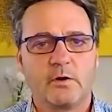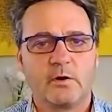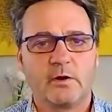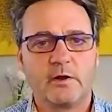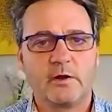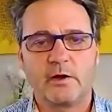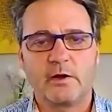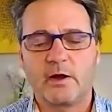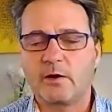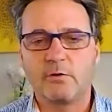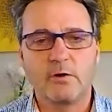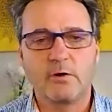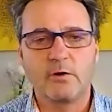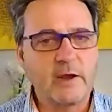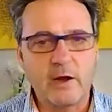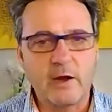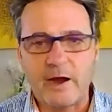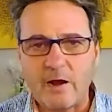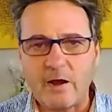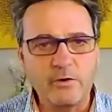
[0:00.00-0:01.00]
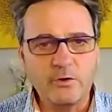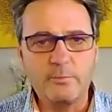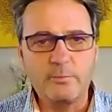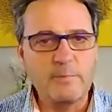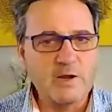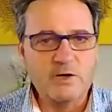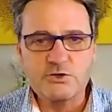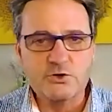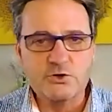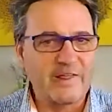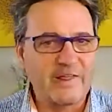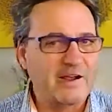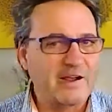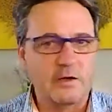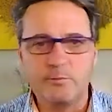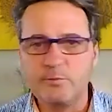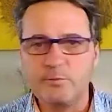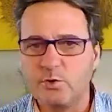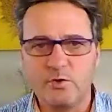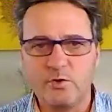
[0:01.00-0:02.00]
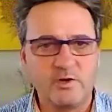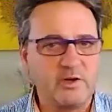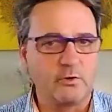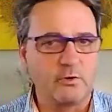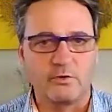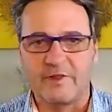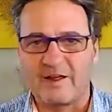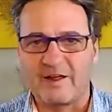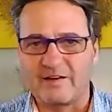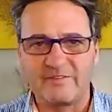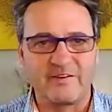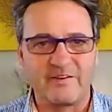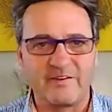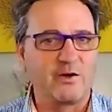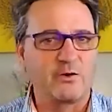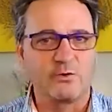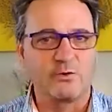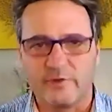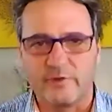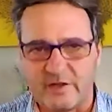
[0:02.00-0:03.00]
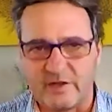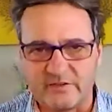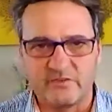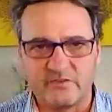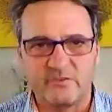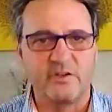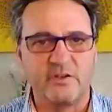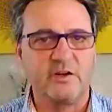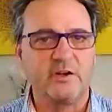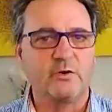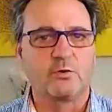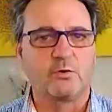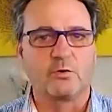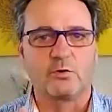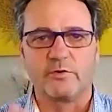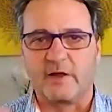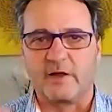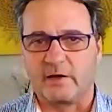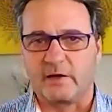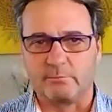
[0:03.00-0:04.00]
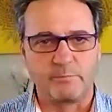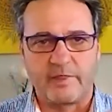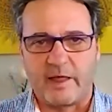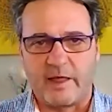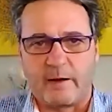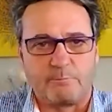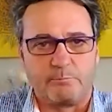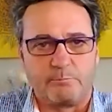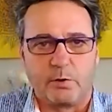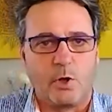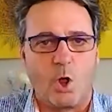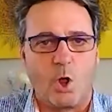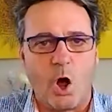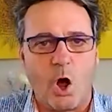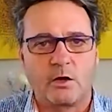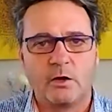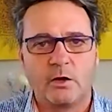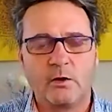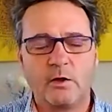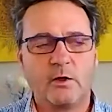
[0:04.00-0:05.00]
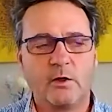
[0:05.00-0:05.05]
And I don't care how you measure that community or that town or that city or that block.